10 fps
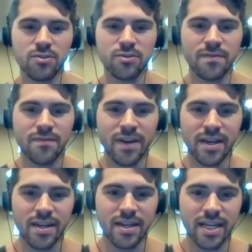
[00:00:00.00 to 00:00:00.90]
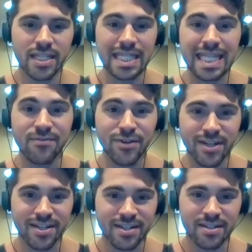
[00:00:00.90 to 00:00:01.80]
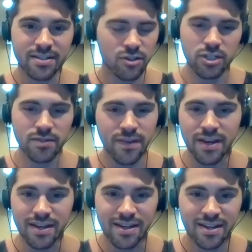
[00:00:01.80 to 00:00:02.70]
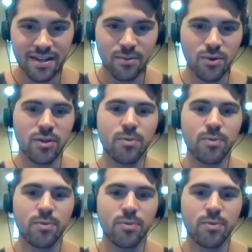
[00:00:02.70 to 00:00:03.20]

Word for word: who's fit is living. They're just fit. Well, the